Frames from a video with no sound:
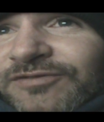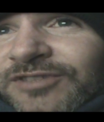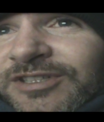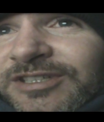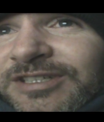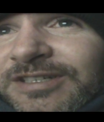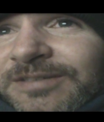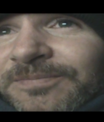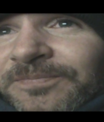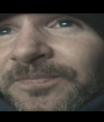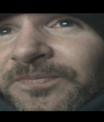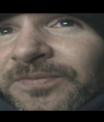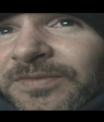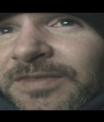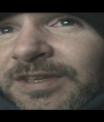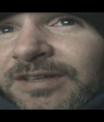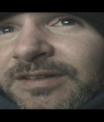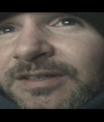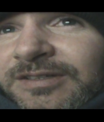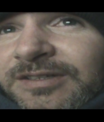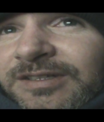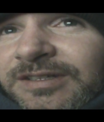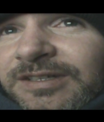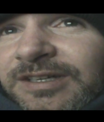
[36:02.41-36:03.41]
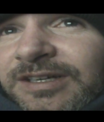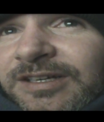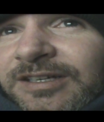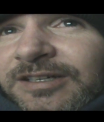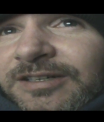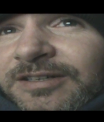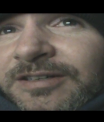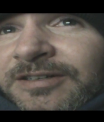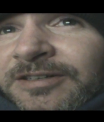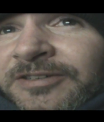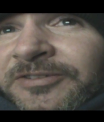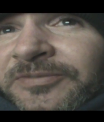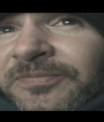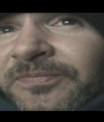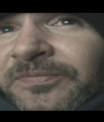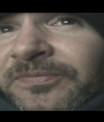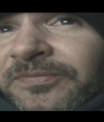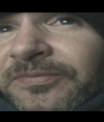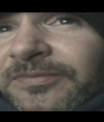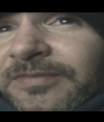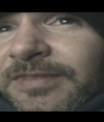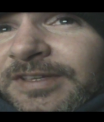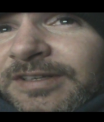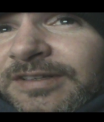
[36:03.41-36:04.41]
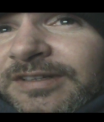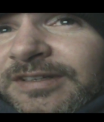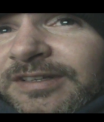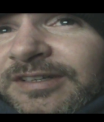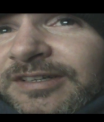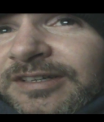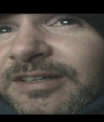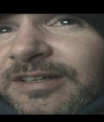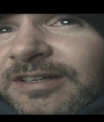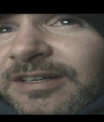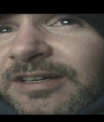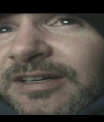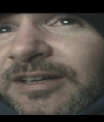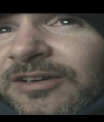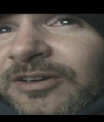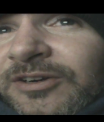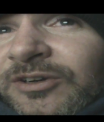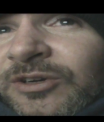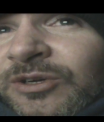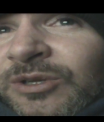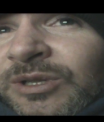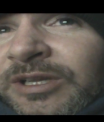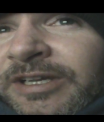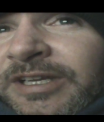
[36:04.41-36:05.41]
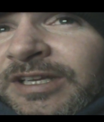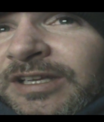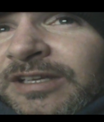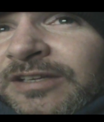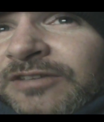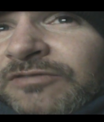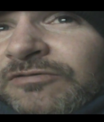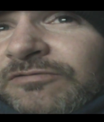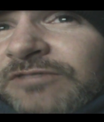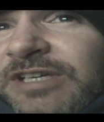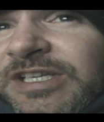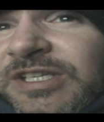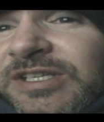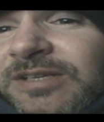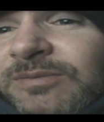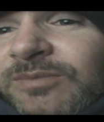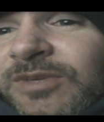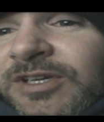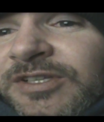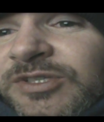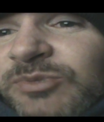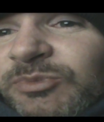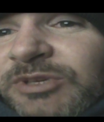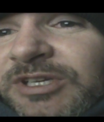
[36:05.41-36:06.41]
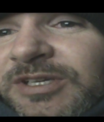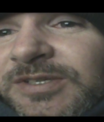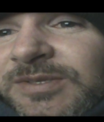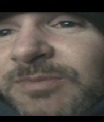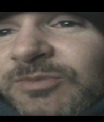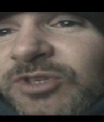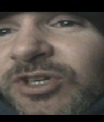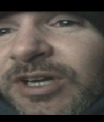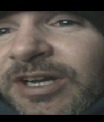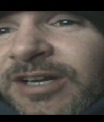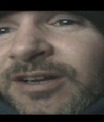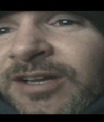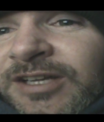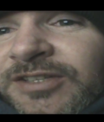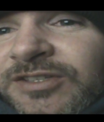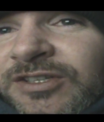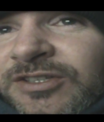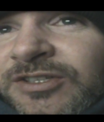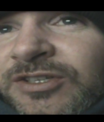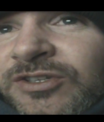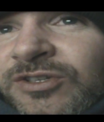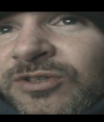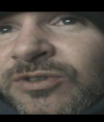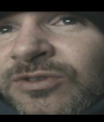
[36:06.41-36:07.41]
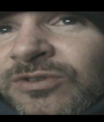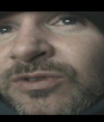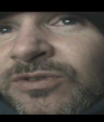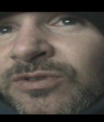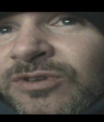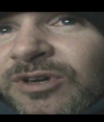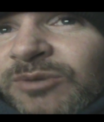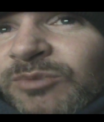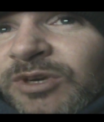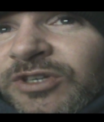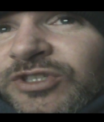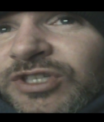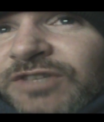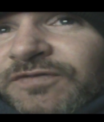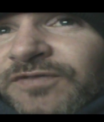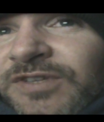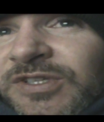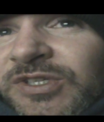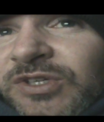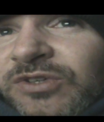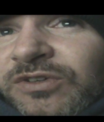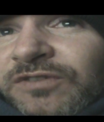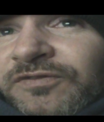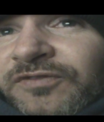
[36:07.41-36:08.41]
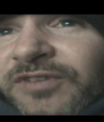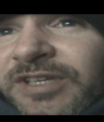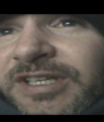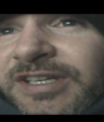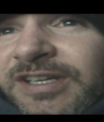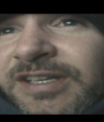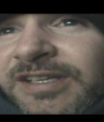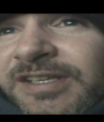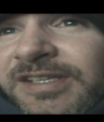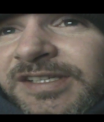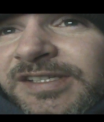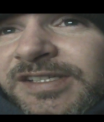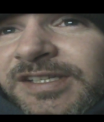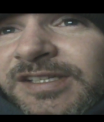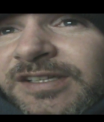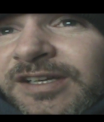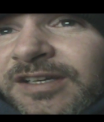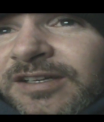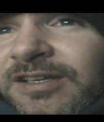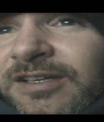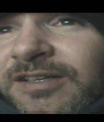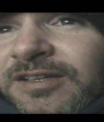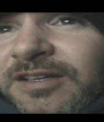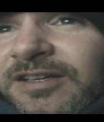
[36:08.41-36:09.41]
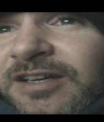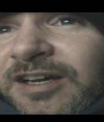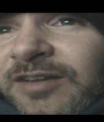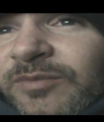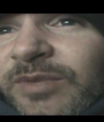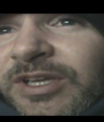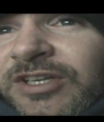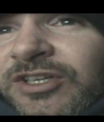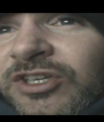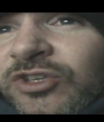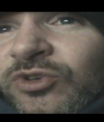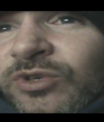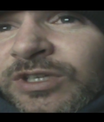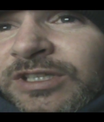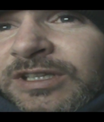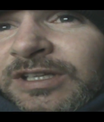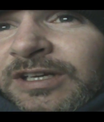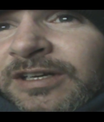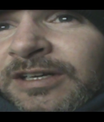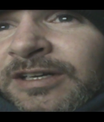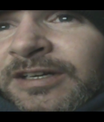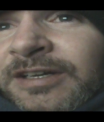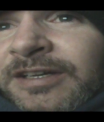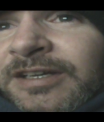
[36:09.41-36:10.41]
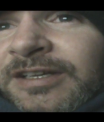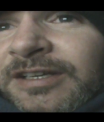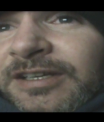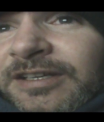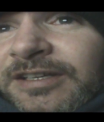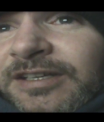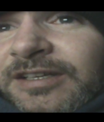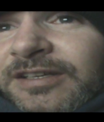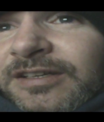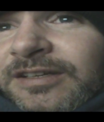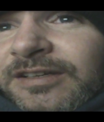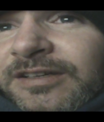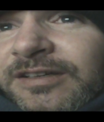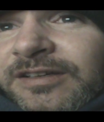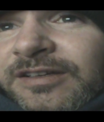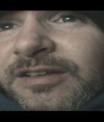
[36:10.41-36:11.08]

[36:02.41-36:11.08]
effort. I don't know, like, in recent months, because I'm trying not to do a bunch of physical fitness, I've been doing, like,